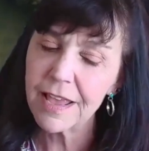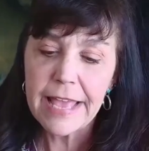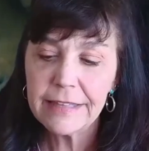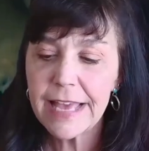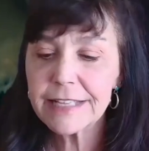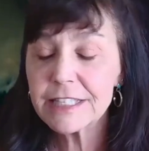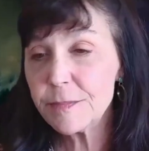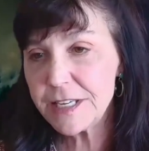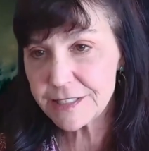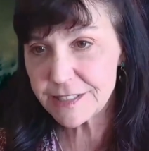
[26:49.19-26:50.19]
And that
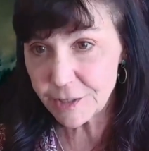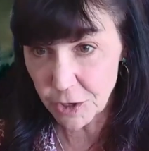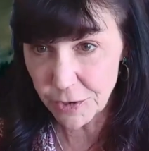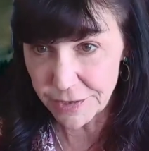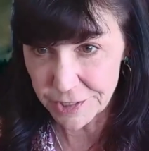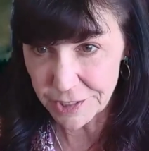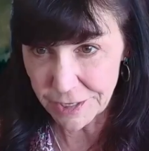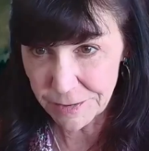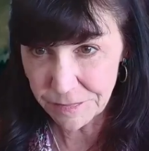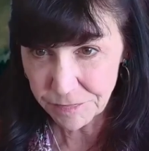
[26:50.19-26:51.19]
to me is
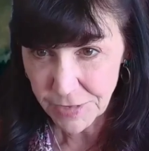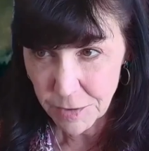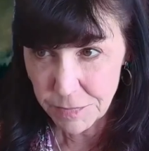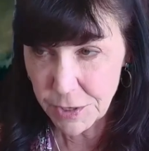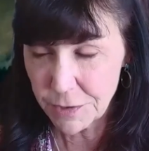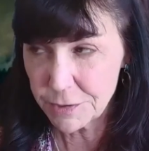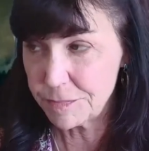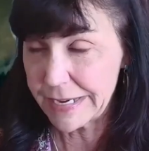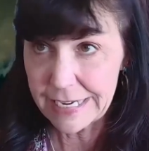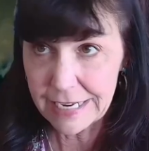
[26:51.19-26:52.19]
encouraging because
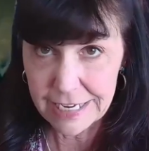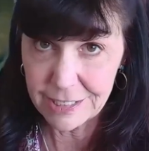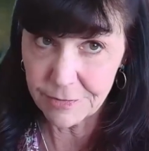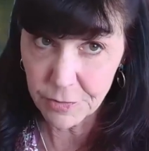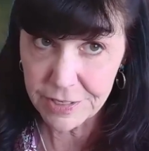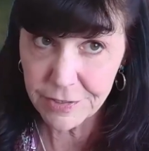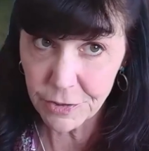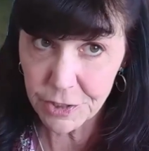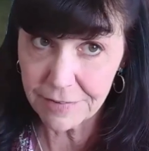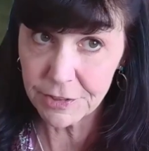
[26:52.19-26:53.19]
my decades of
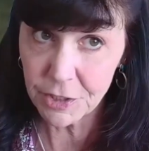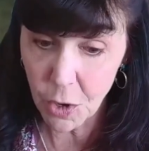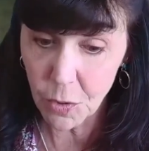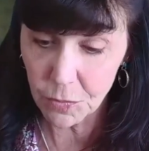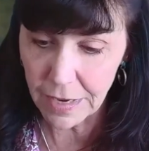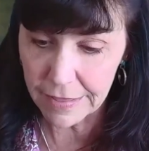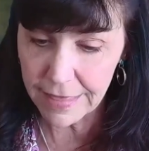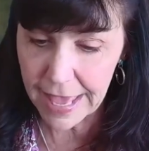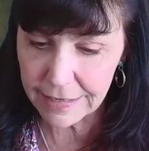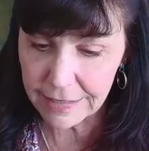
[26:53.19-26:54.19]
research have shown
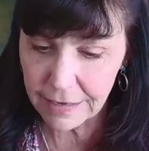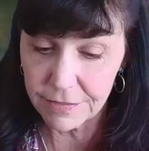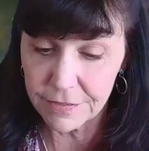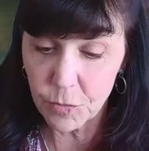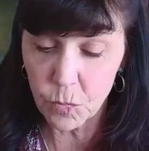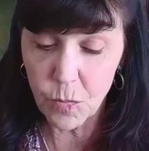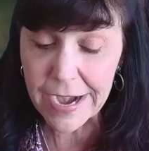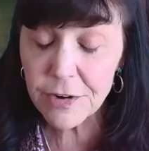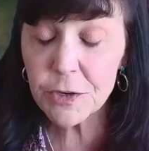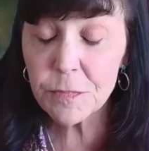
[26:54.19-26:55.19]
that the
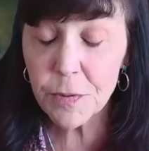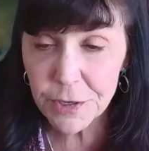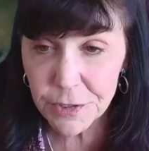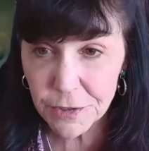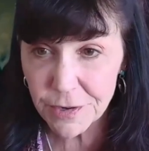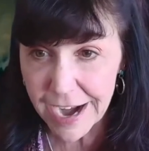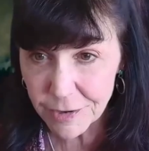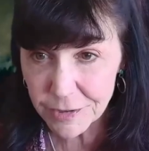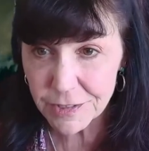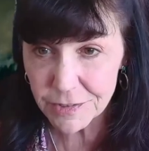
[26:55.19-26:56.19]
where you put your
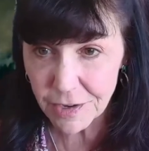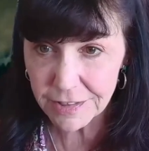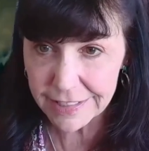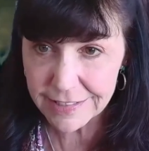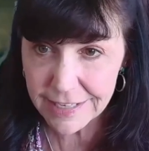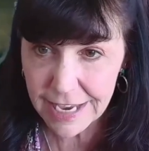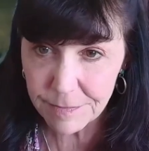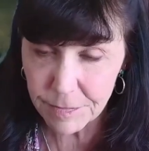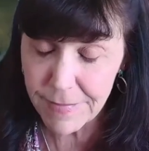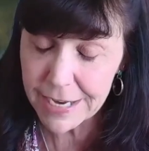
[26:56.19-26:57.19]
houses on the landscape
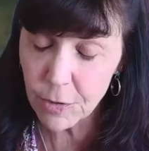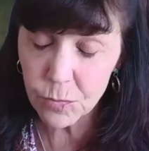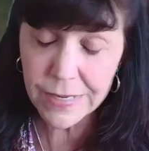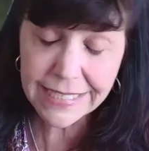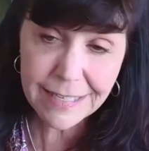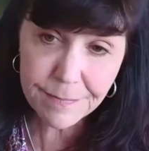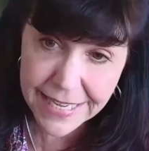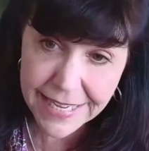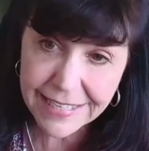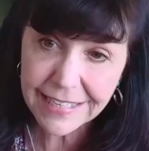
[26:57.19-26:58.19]
make a really
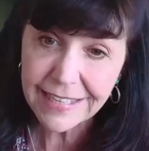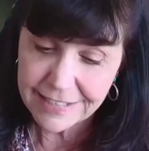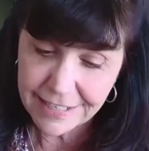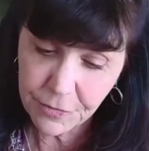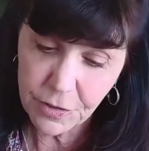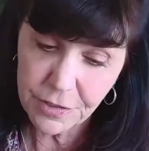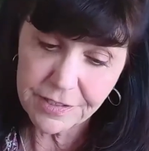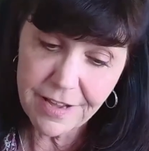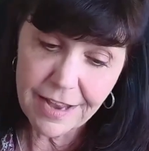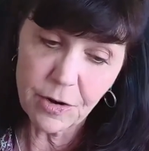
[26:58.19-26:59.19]
big
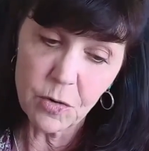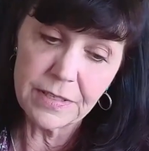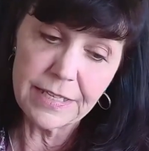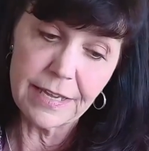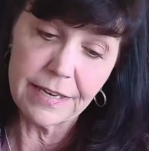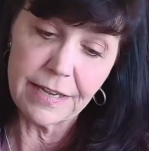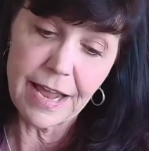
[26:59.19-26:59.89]
difference, not only in